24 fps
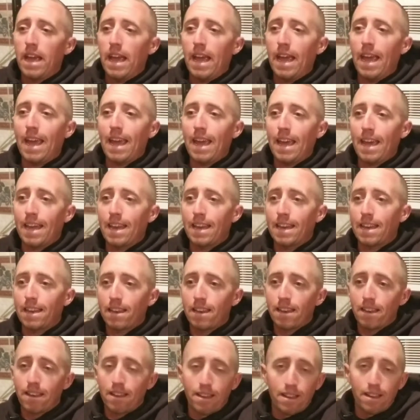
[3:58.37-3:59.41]
and
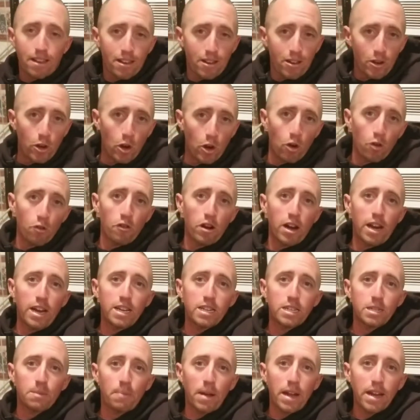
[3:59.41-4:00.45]
no
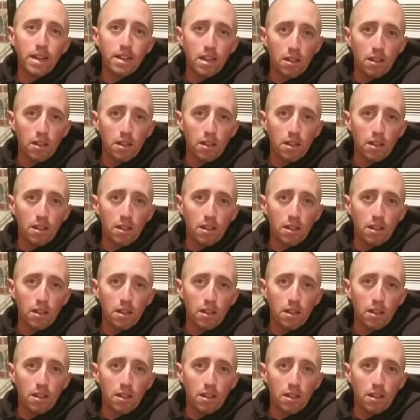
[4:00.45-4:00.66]
rain to make